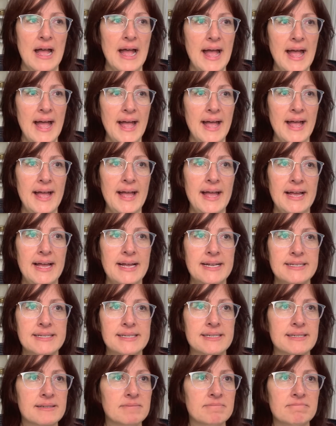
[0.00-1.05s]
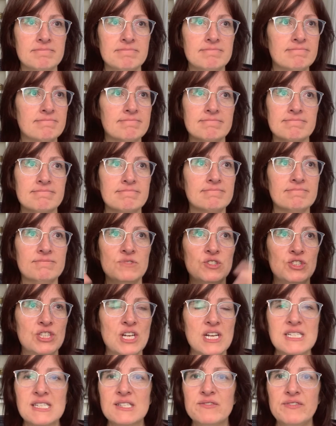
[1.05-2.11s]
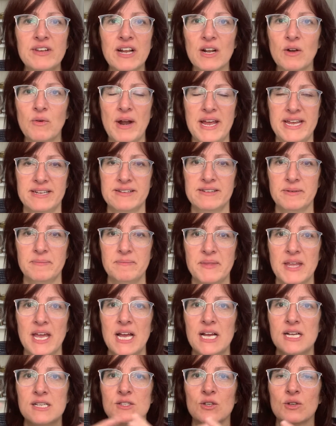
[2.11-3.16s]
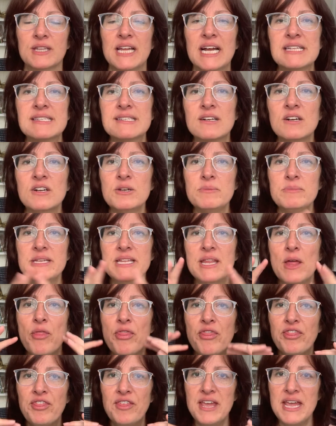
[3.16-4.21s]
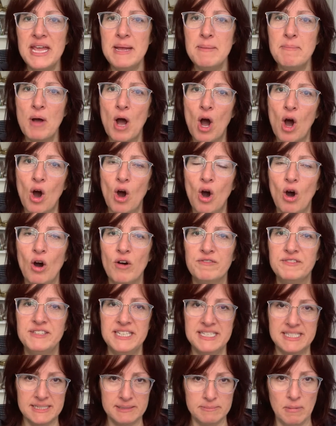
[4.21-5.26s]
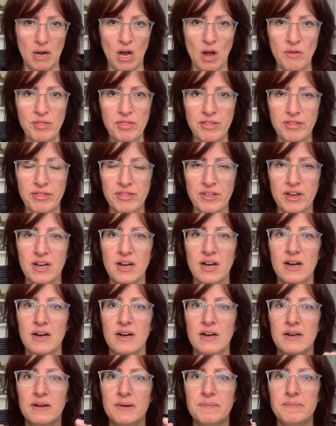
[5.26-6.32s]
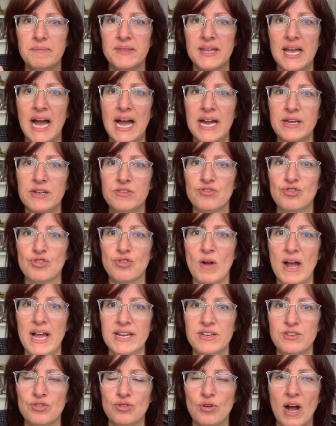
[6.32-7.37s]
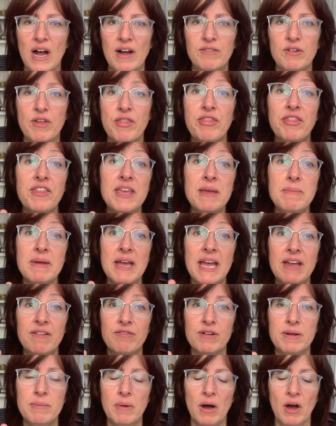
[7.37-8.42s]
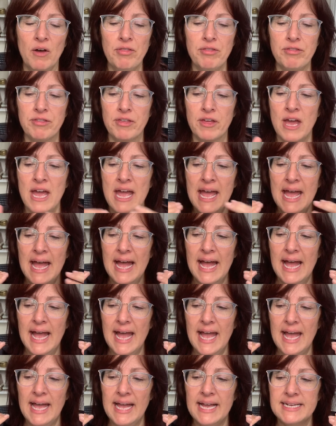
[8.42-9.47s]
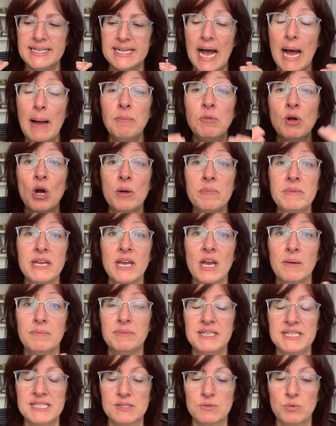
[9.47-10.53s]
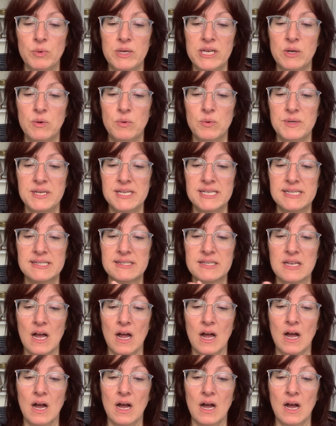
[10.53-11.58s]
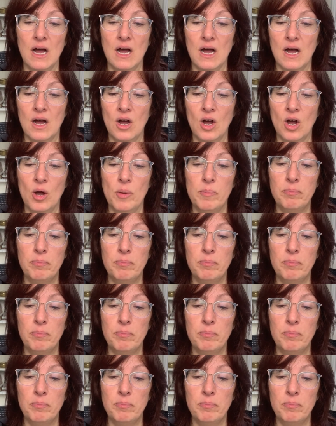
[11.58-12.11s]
And just feel great. So that's going to be the theme of this month. Um, I try to have a theme every month. And I'm coming up this week with a